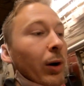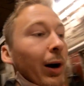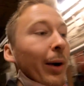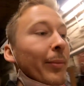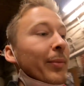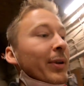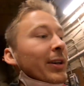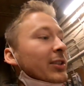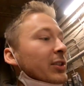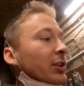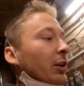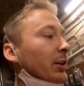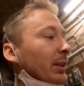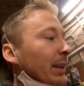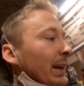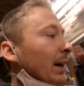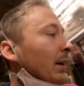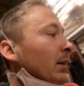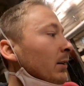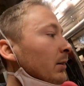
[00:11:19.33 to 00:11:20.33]
I'm gonna start
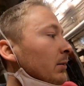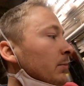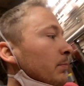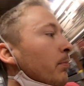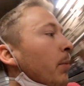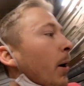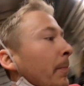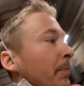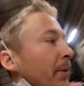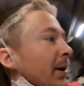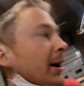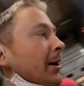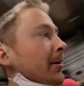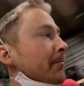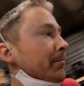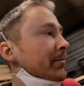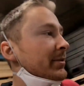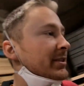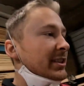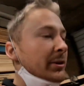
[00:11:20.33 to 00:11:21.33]
there, pump it up,
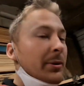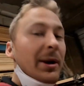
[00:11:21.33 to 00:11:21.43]
and see what